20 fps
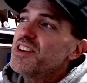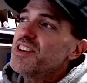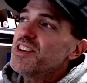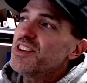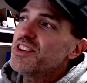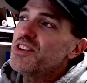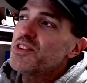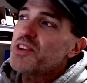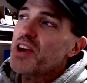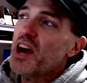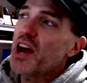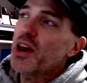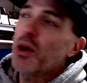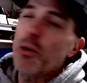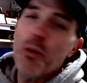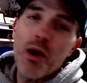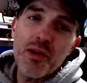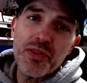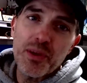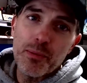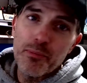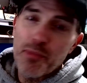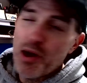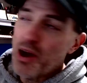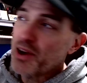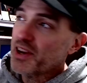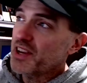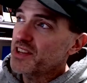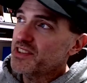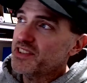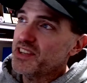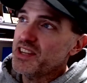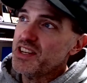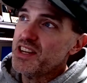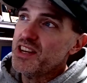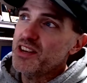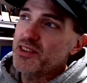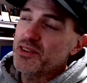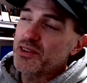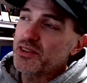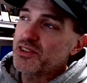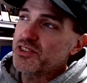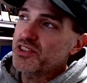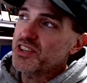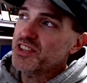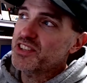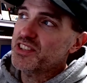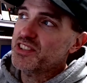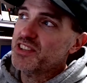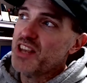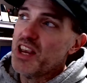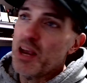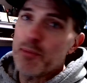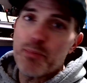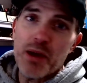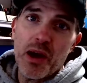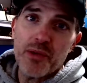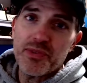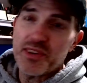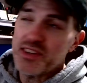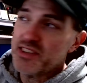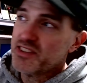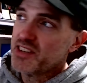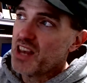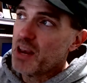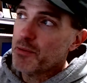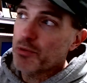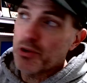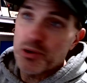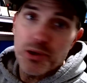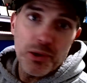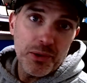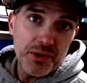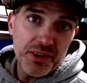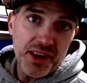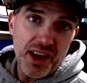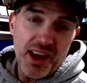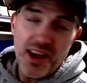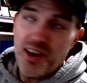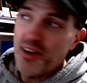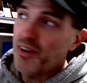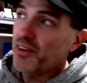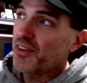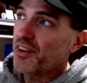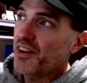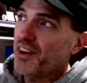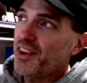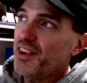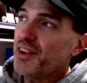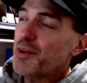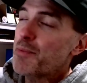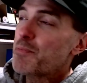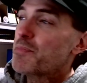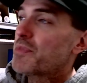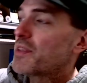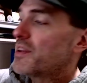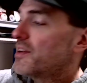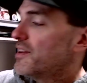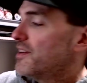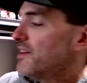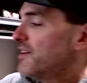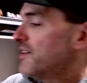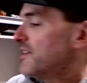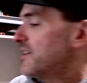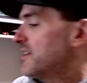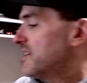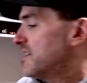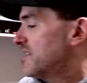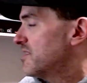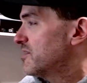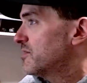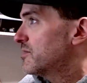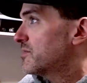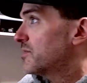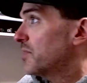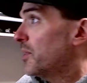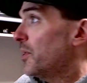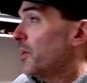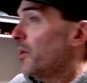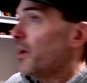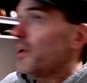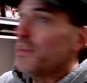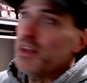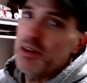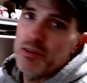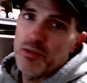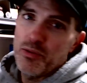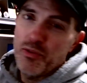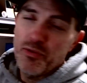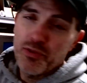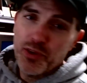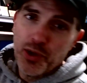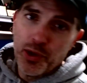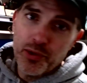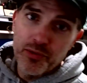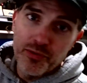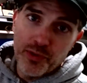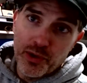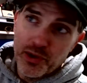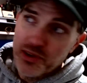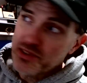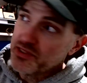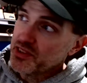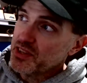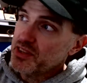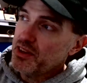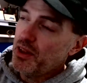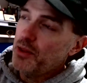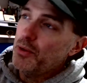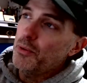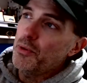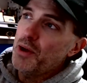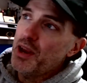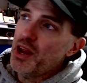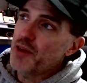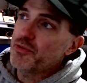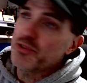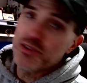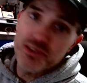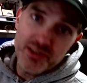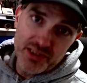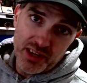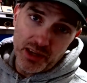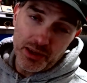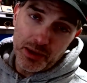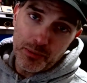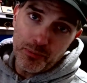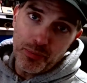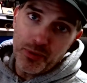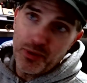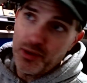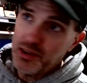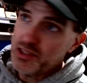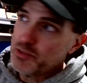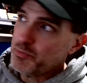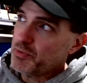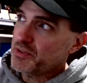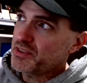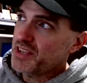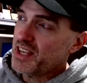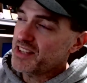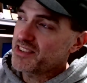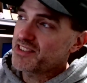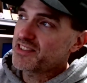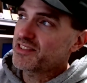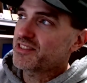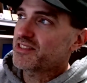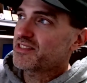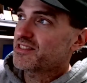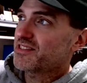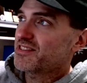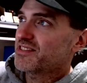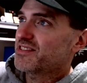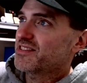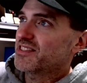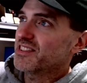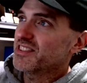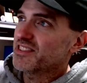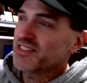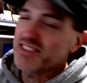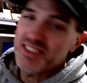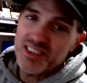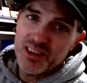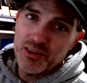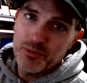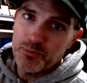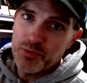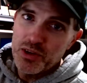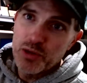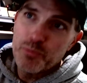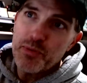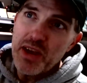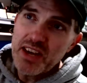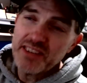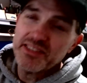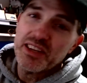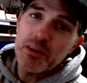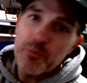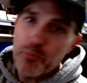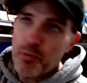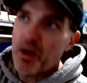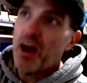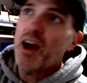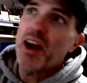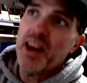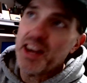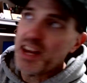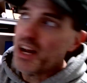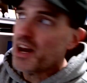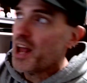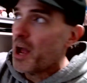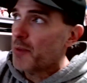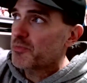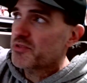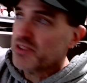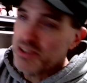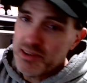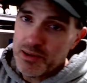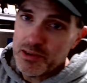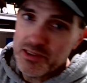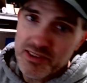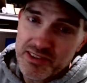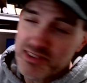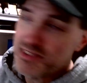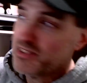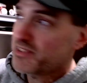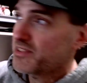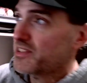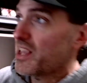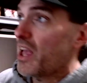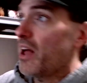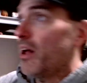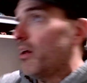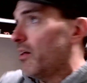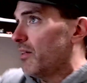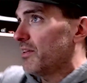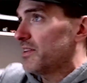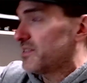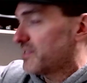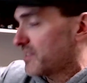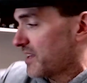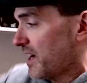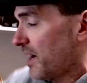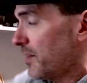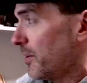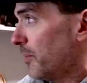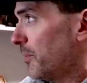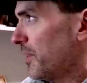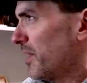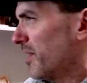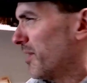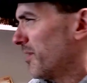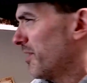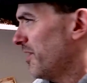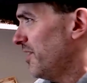you kind of want the market to either just stay about the same or go down, right? So, and then conversely, the other way, if you're selling puts, but that's you're basically buying an option to sell. It's kind of weird.